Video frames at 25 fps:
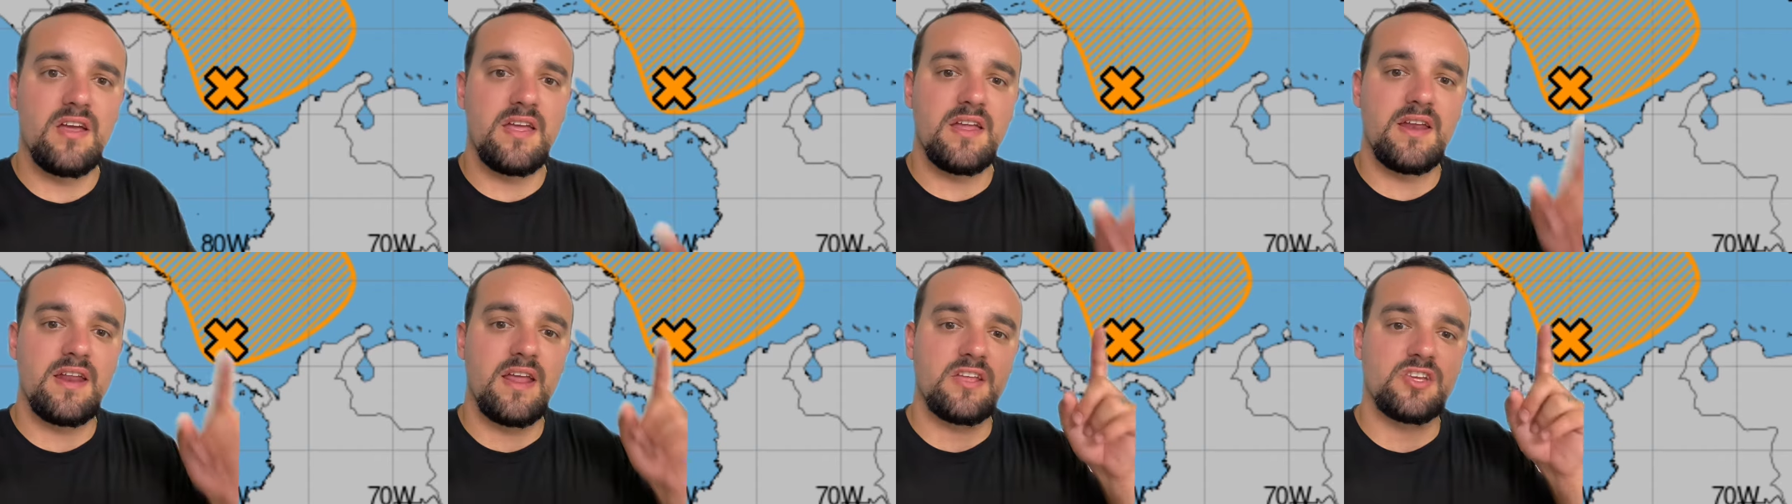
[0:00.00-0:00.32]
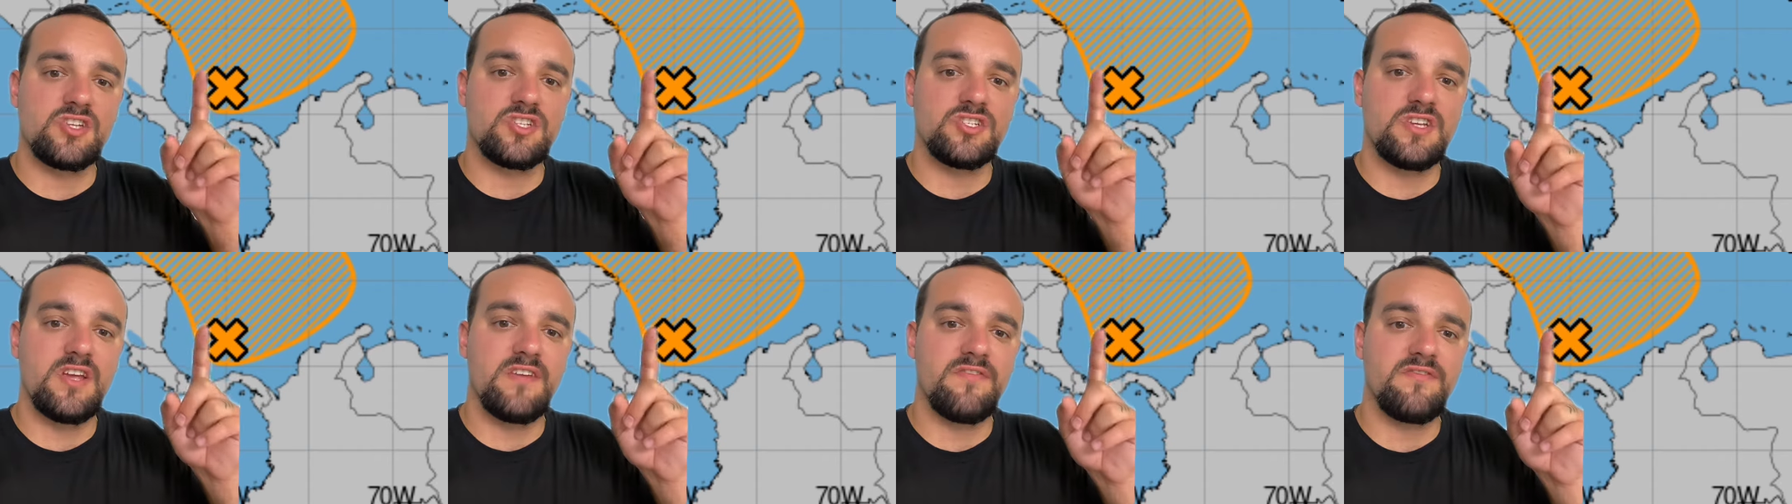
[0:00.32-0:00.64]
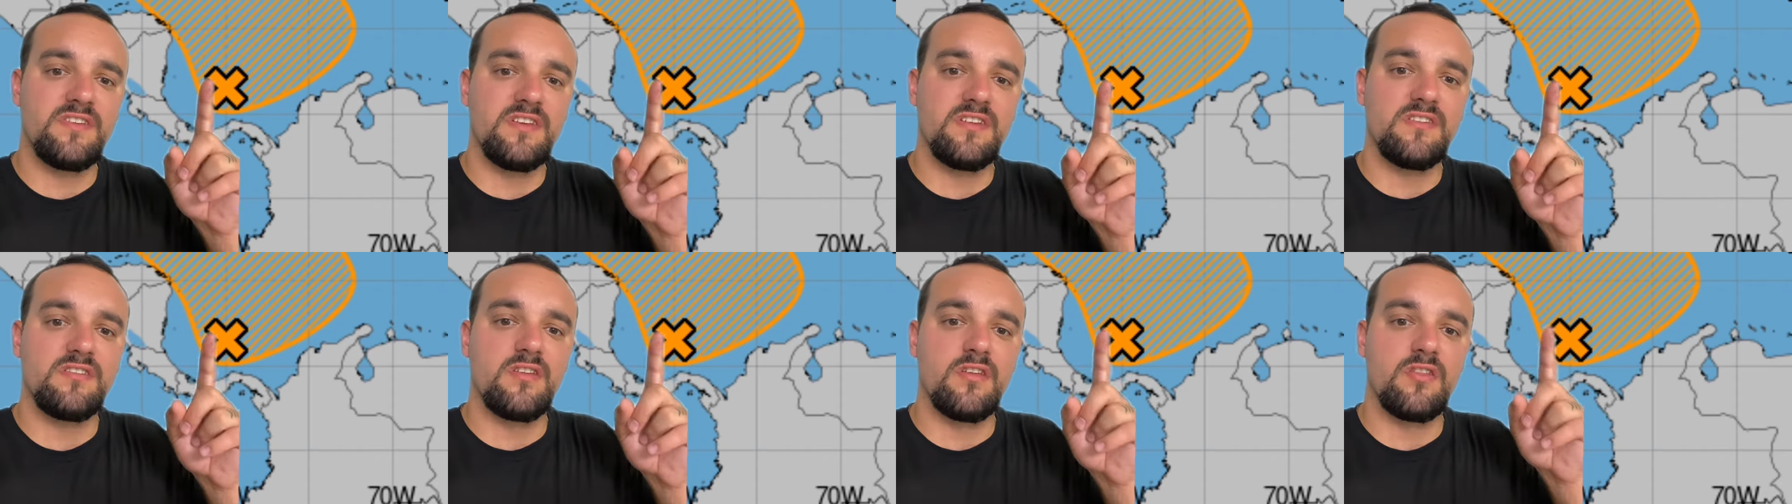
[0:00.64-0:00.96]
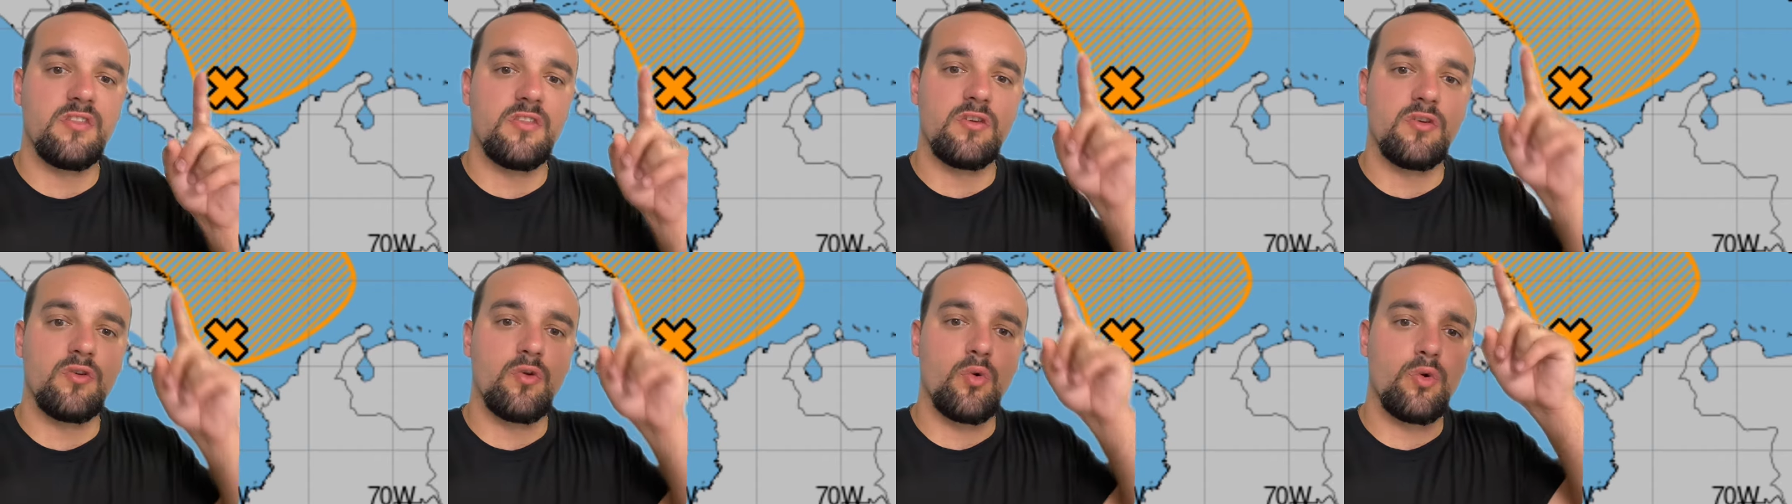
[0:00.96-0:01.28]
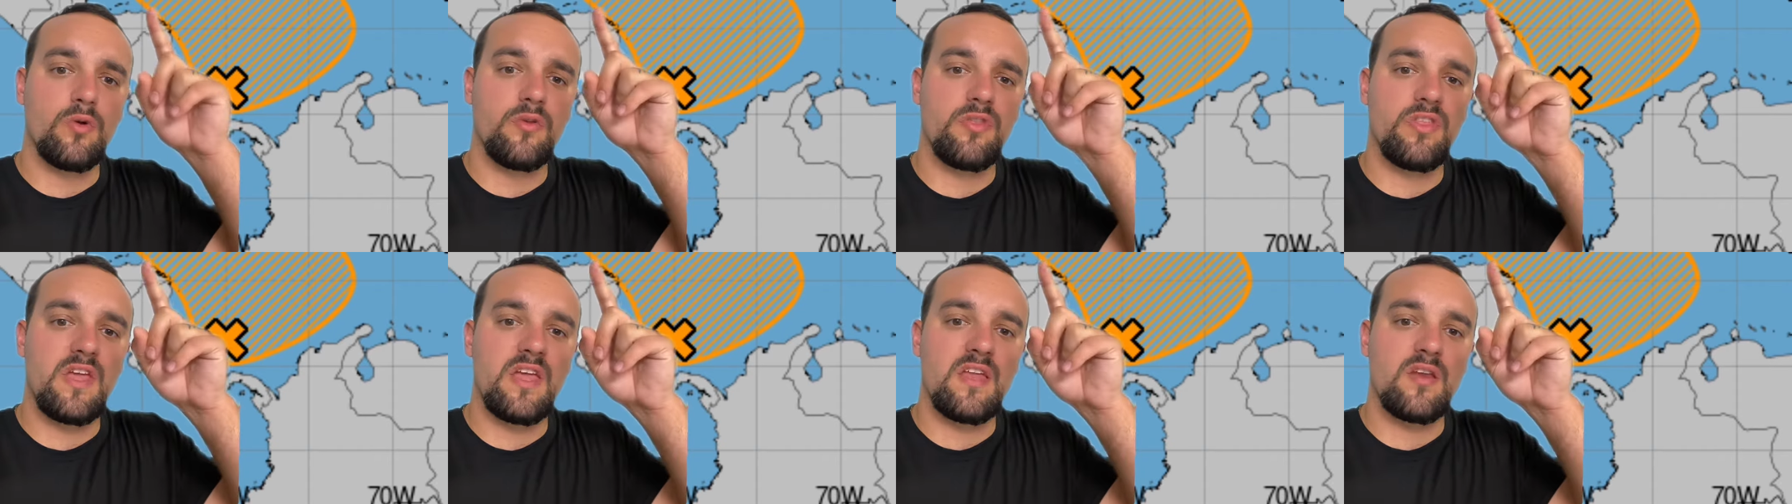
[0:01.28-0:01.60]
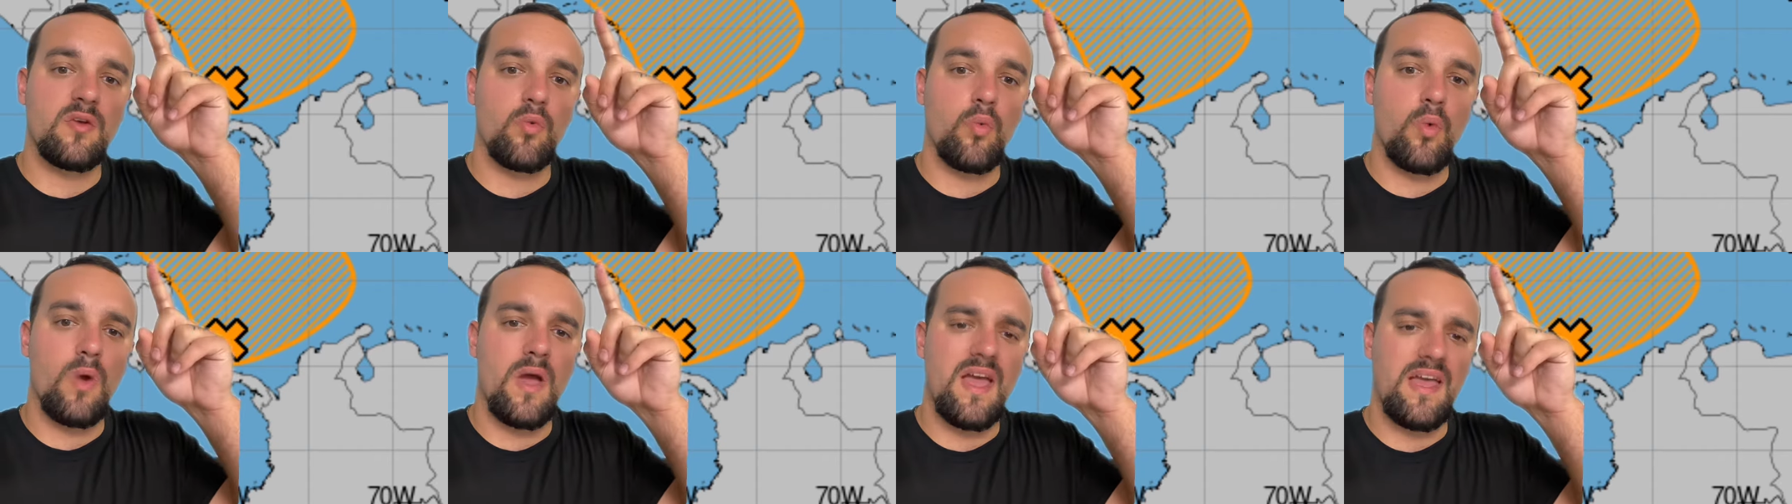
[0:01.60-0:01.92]
it has shifted to the north
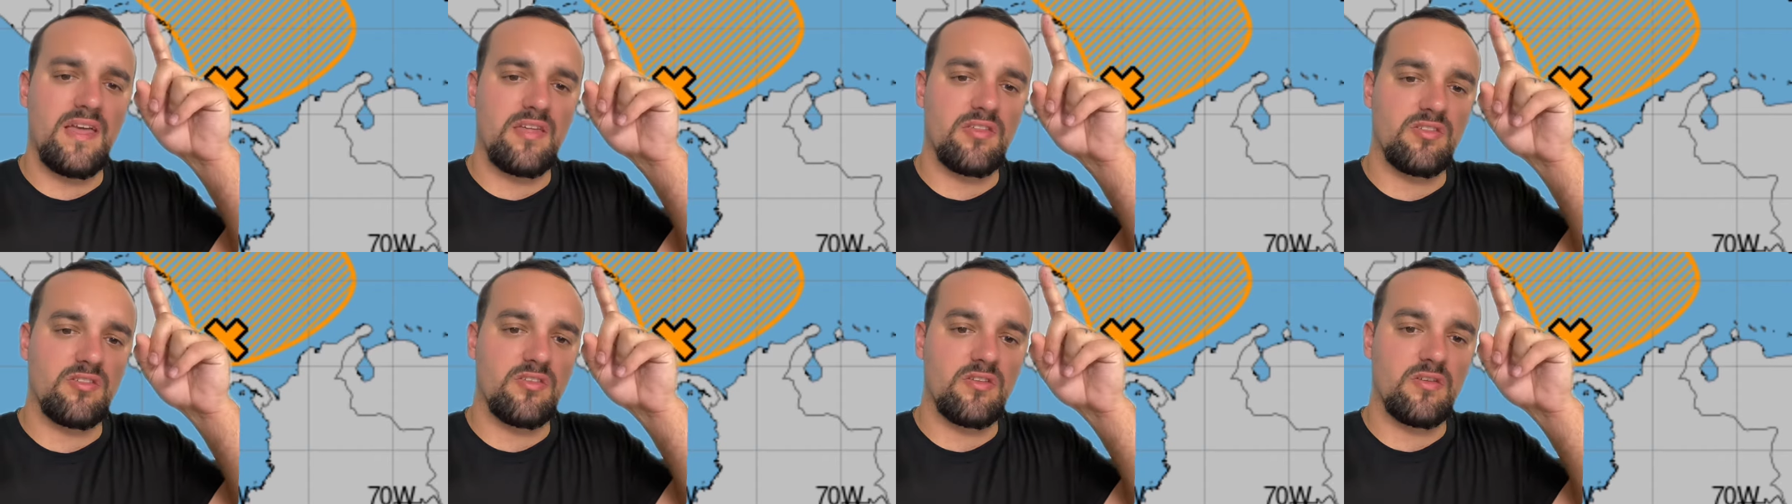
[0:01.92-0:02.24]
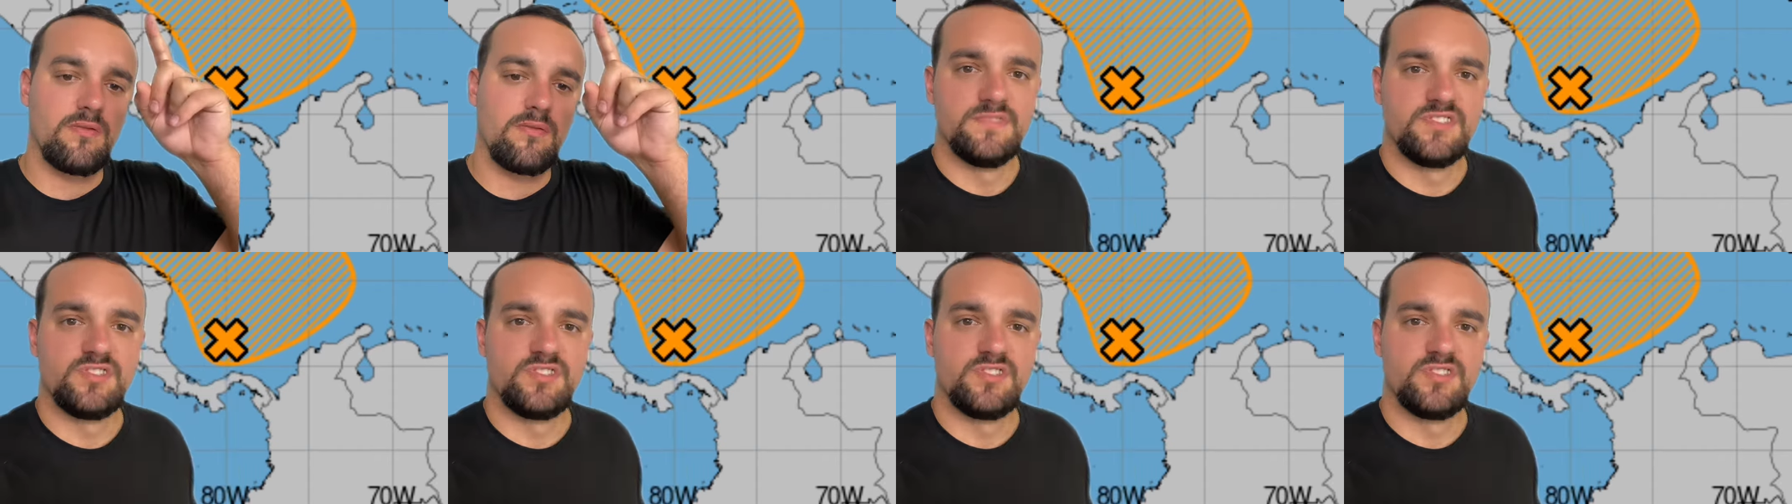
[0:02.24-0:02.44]
and west.